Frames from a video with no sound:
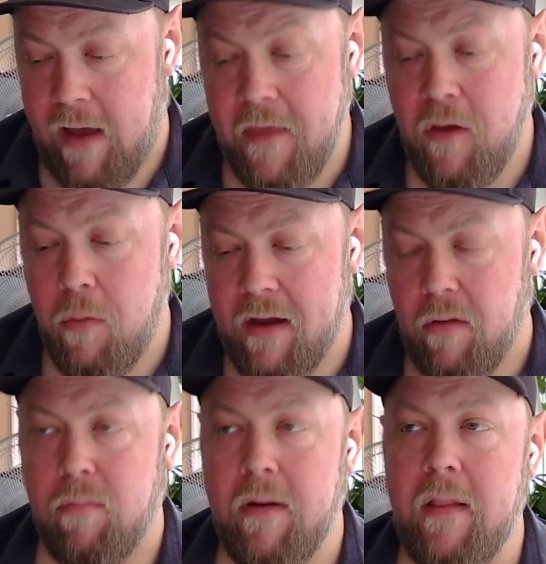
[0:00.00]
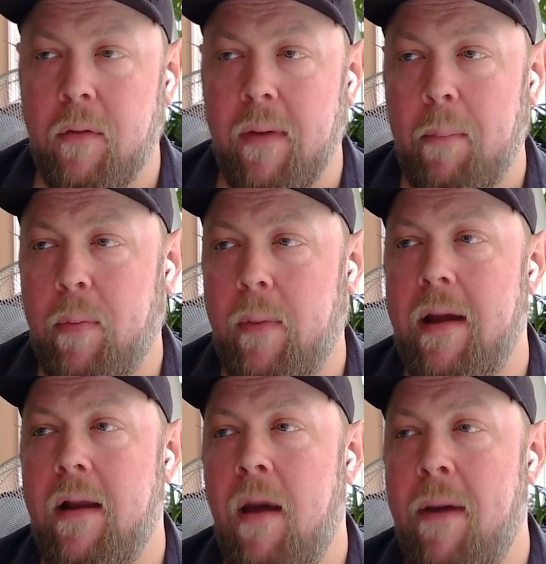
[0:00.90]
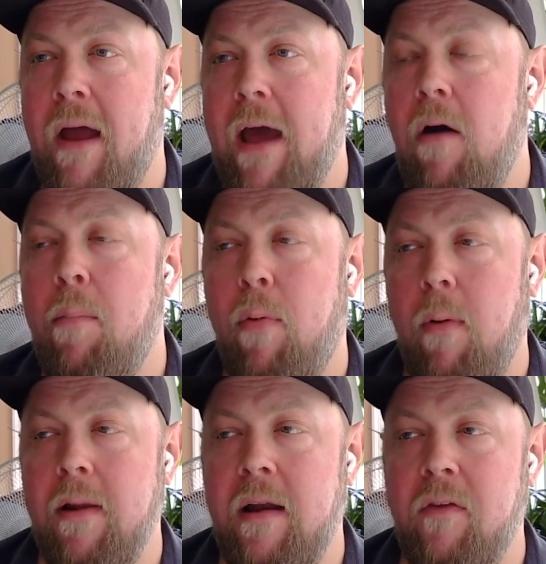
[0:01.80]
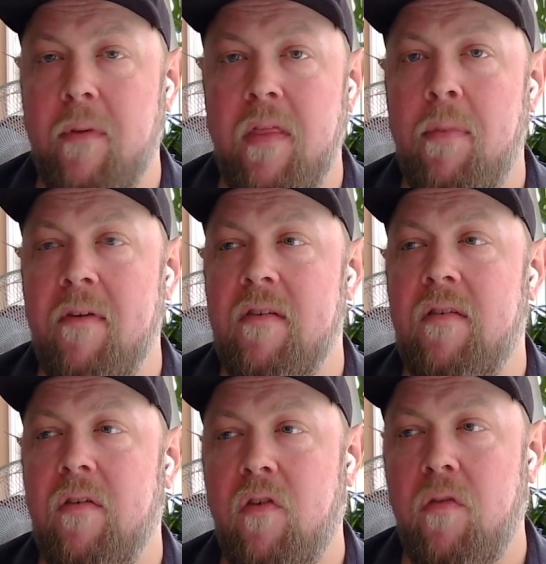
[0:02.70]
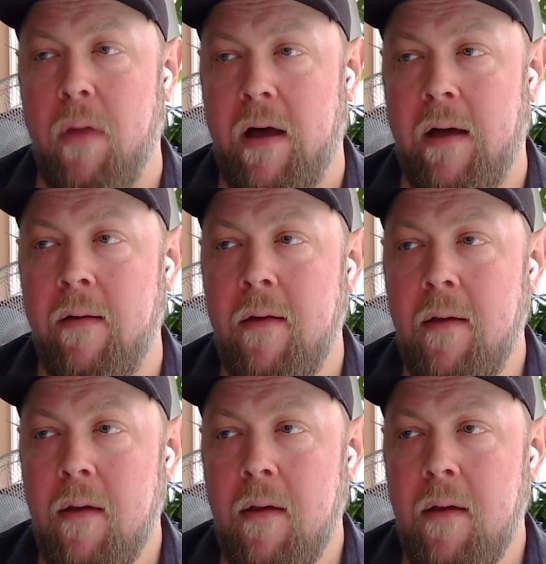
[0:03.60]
I think you make a really great point about how important it is when the business is small,